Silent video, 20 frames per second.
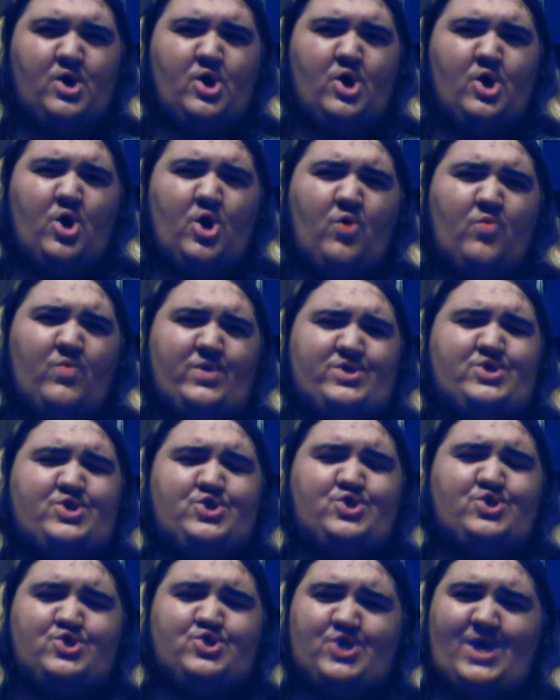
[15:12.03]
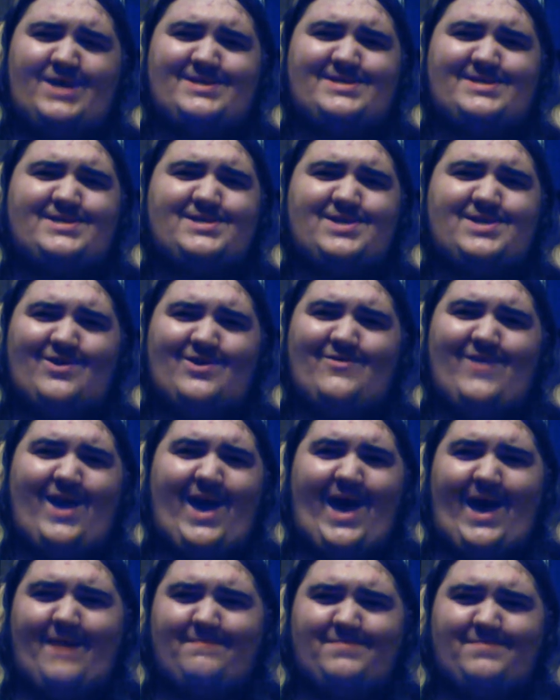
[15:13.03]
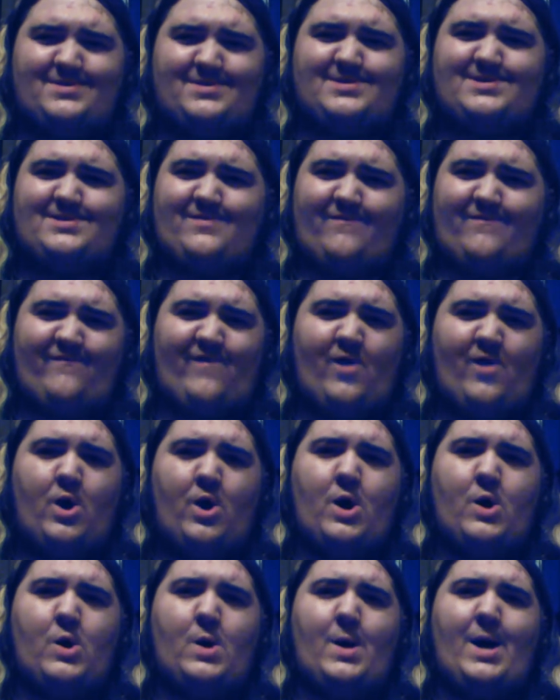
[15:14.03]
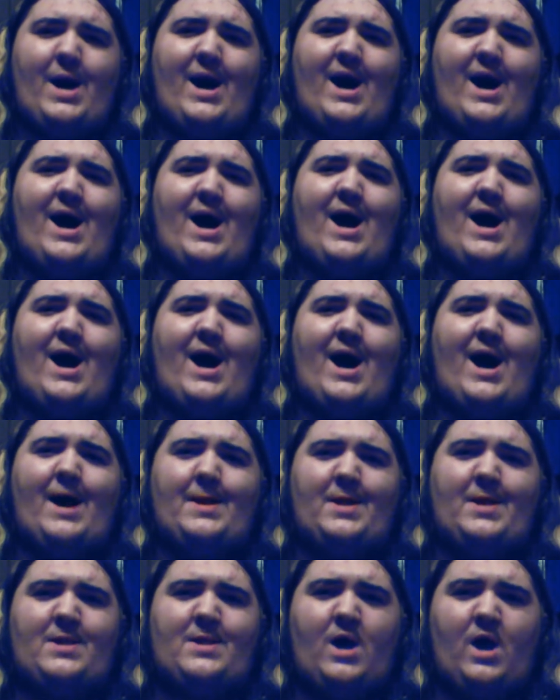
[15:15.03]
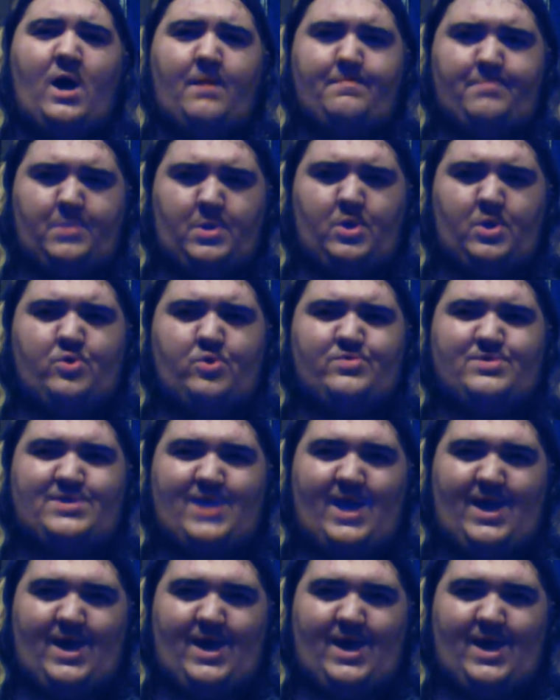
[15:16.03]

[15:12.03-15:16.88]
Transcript: which just so happens to fall on an upload day.